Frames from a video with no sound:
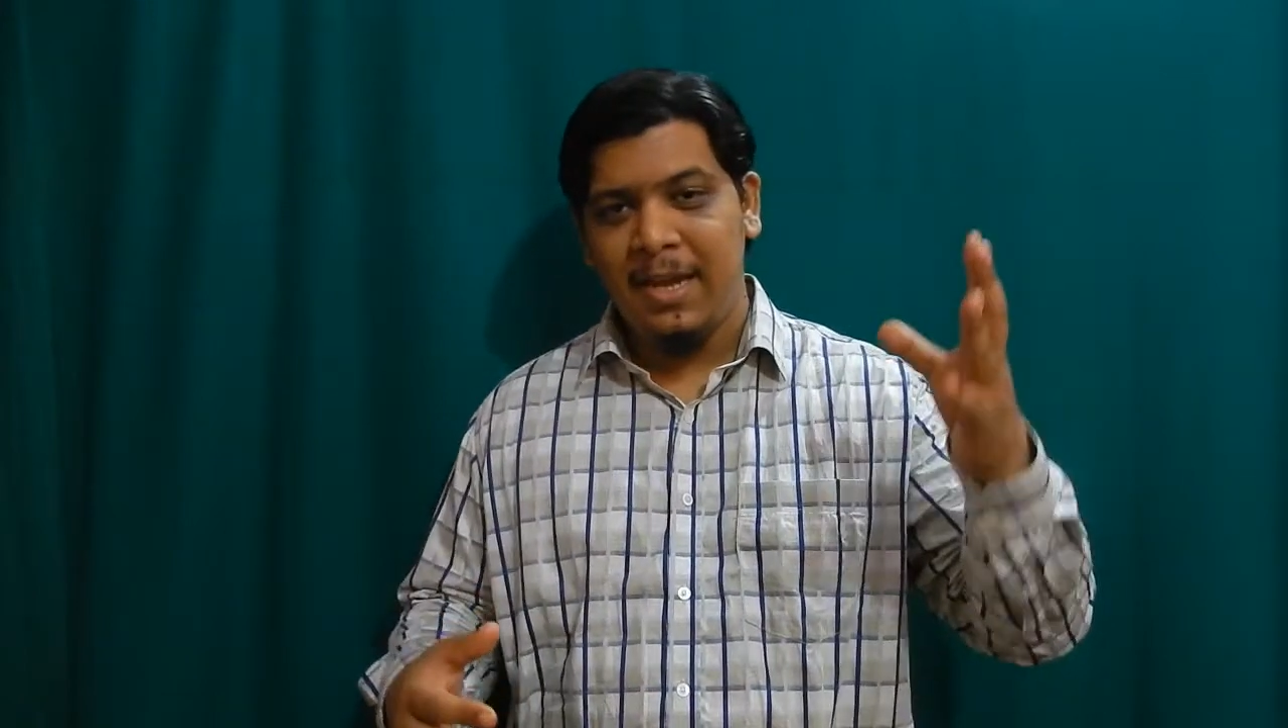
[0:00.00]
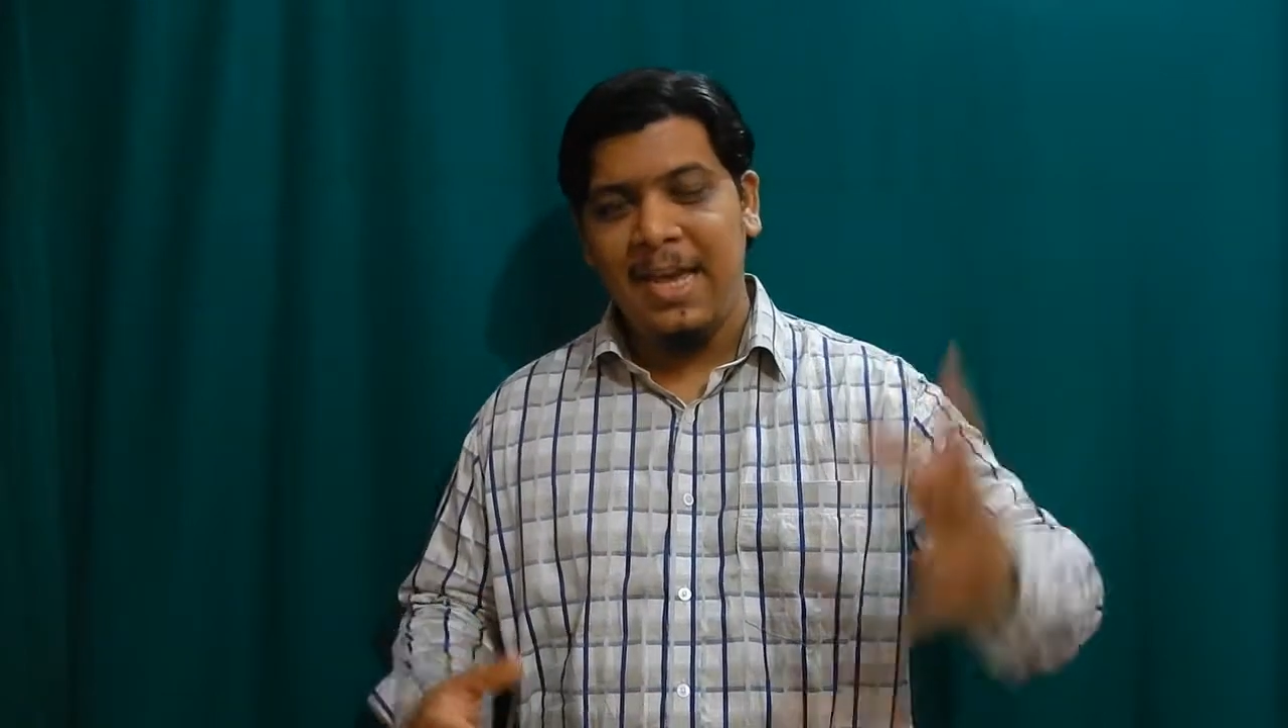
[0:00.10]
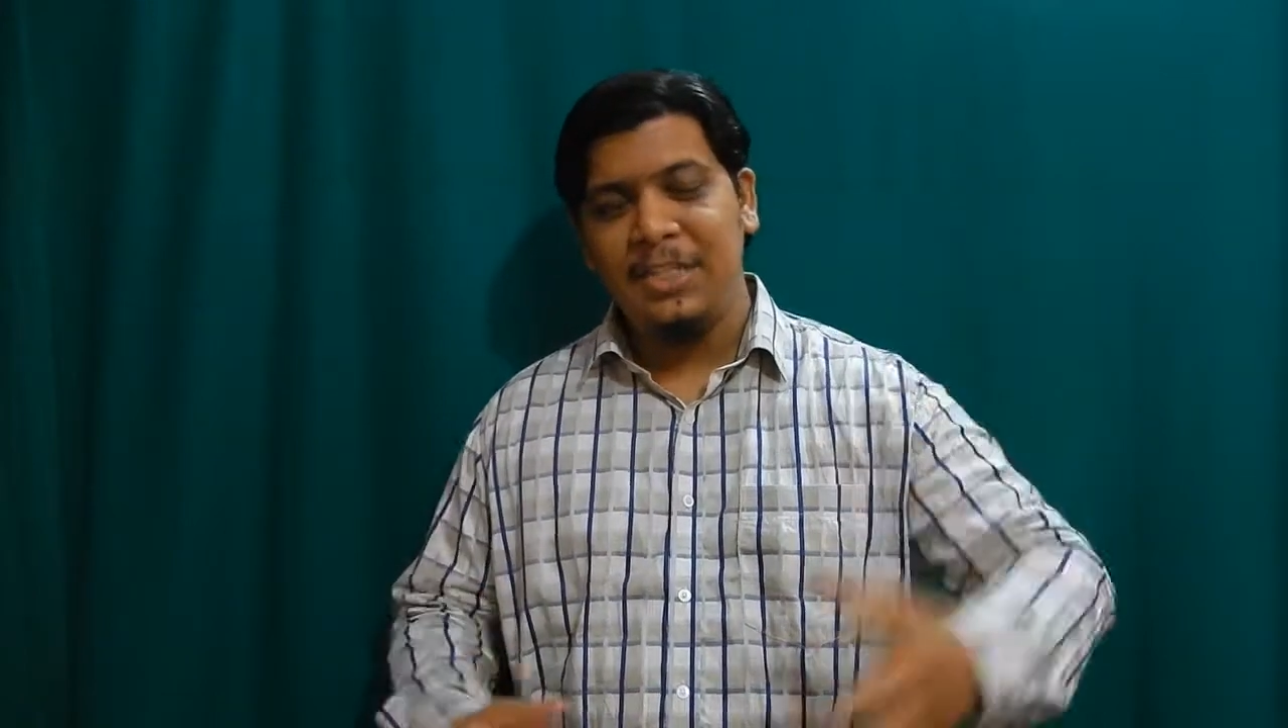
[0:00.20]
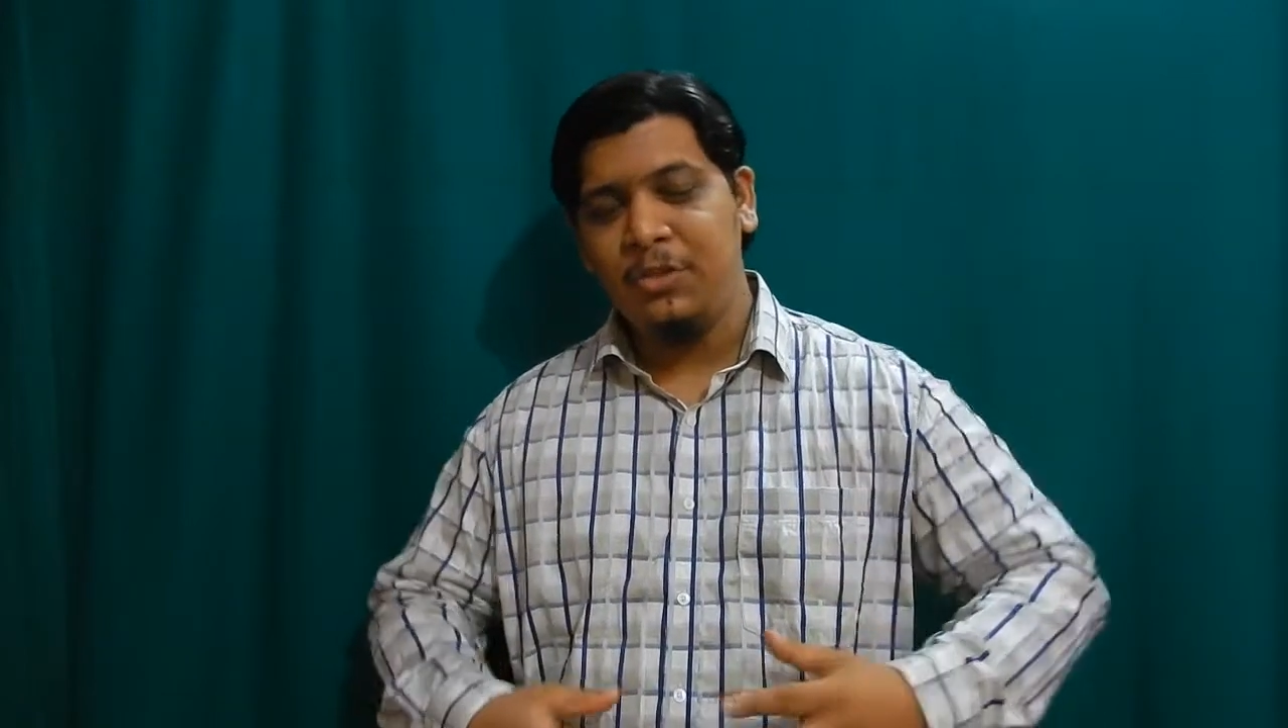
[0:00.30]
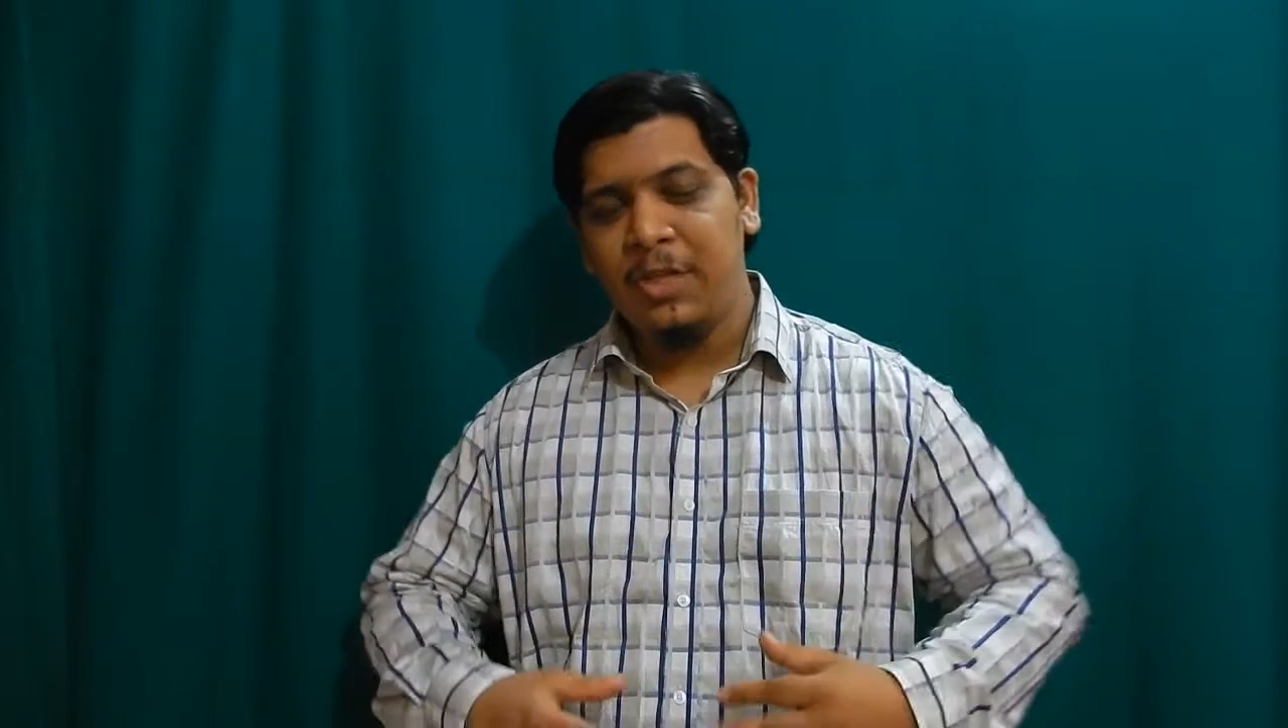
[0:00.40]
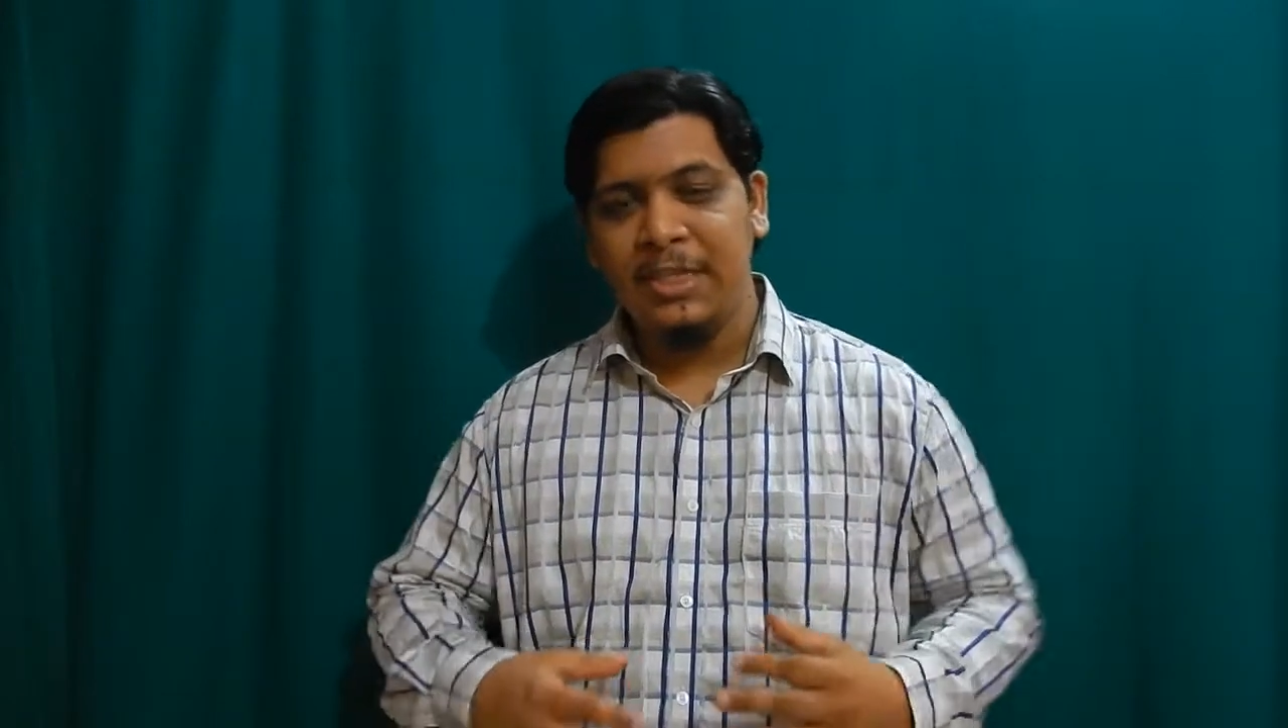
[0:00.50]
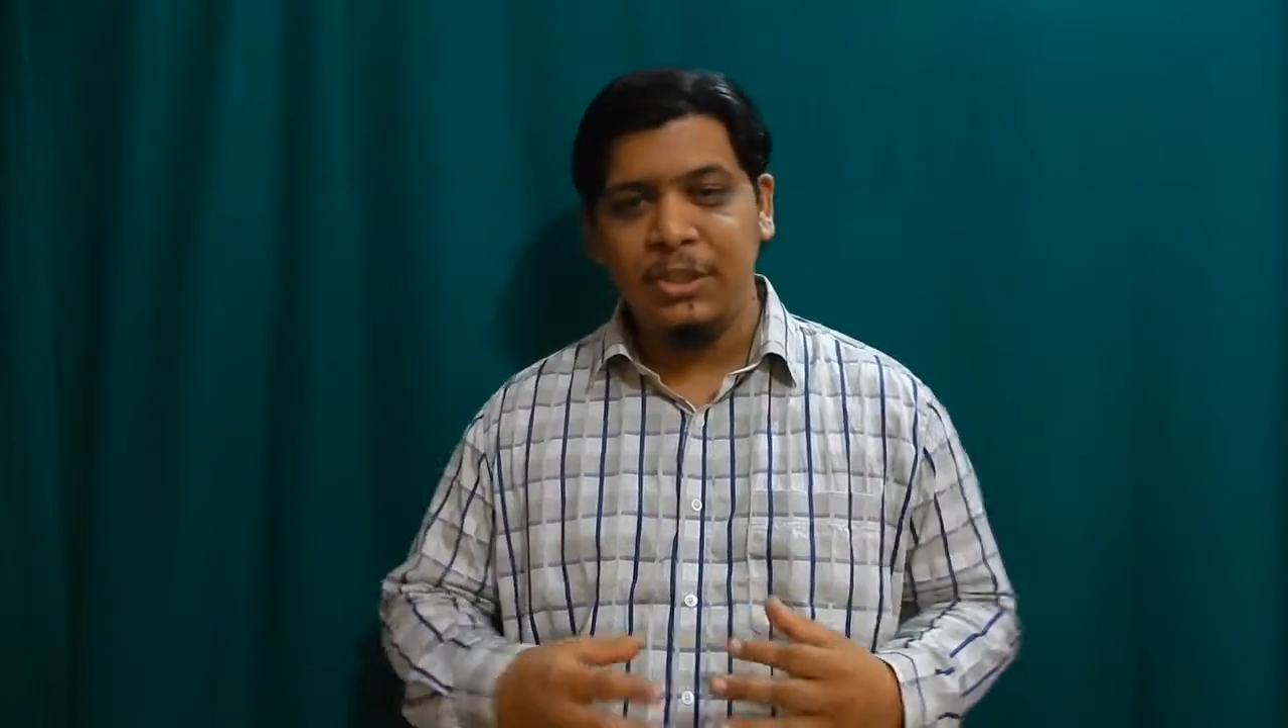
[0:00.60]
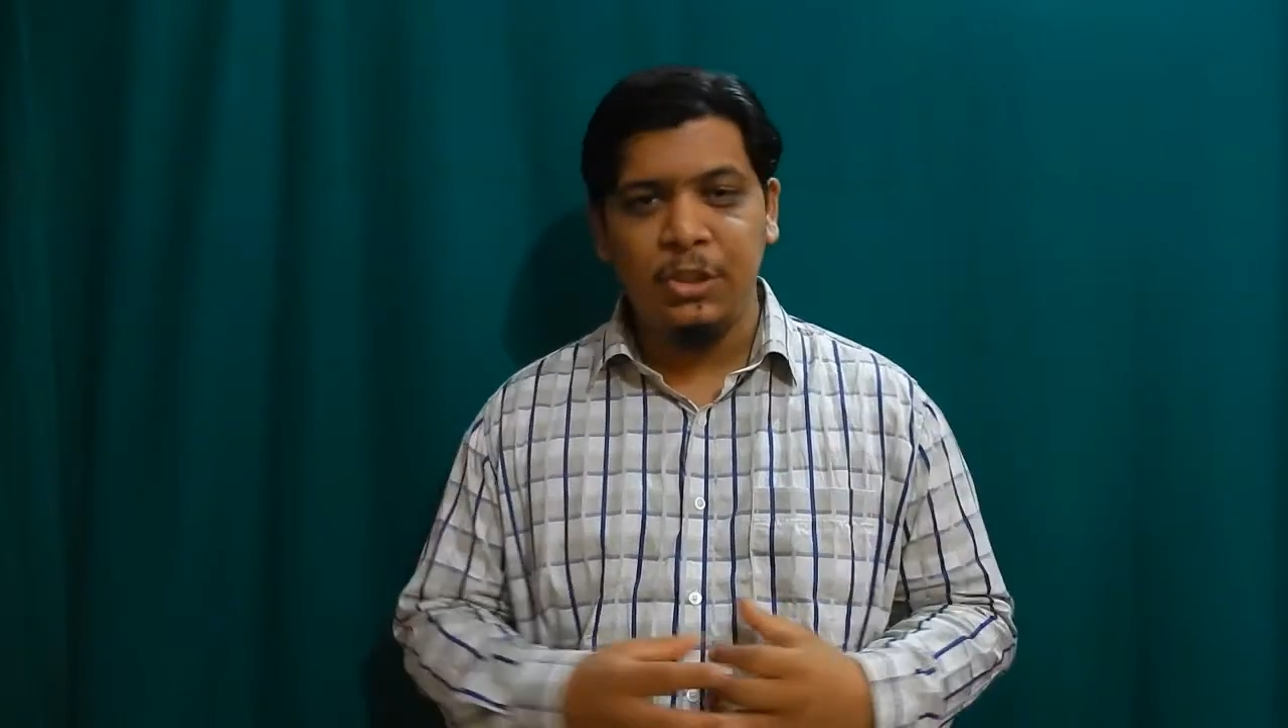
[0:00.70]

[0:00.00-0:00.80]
As you guys